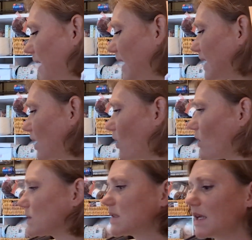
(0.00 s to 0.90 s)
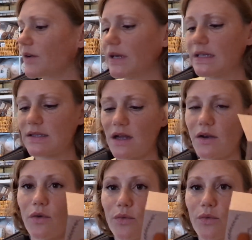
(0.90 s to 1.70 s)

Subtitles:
it holds the earrings on